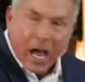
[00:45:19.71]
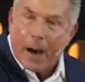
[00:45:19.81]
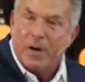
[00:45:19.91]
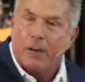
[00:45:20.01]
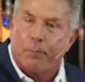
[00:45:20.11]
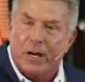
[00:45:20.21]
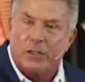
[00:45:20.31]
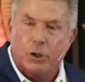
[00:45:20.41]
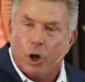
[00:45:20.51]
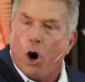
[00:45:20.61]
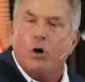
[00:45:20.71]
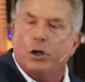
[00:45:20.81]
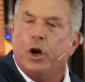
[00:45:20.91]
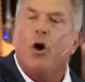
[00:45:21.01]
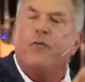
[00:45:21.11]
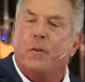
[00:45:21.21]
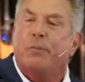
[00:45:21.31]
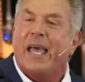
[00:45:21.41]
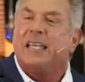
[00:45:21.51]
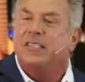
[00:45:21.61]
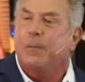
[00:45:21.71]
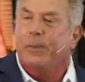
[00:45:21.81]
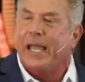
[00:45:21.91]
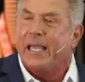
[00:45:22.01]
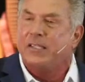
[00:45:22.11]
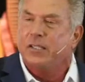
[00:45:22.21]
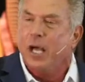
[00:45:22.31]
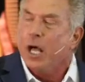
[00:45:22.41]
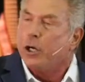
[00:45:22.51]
I'm going to bring you, go, go from place to place,